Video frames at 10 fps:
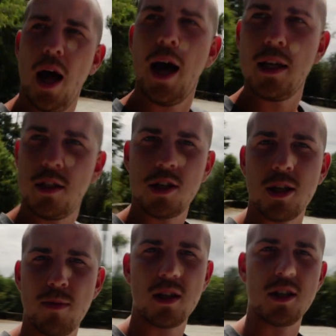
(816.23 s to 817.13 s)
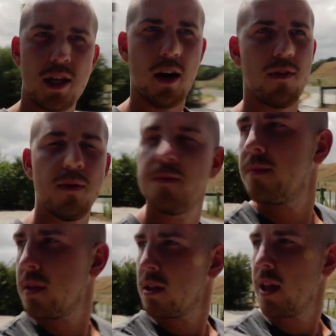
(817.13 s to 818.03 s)
and do some other stuff.
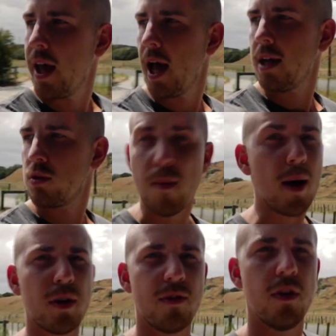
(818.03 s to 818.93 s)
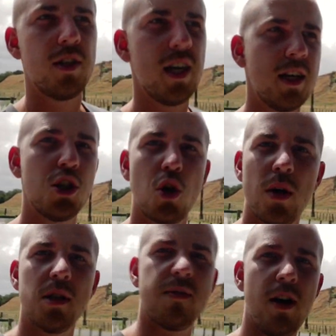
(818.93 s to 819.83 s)
And remember, if you did
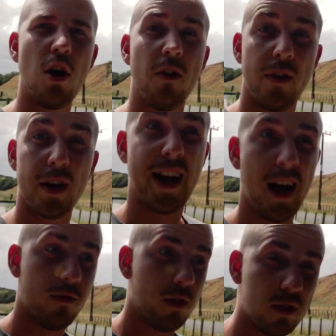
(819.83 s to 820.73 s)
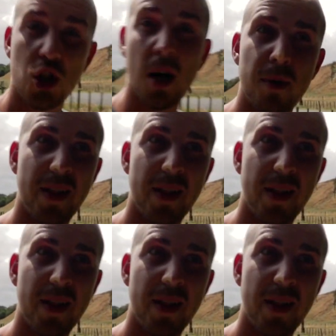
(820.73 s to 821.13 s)
enjoy this video and found it helpful, drop a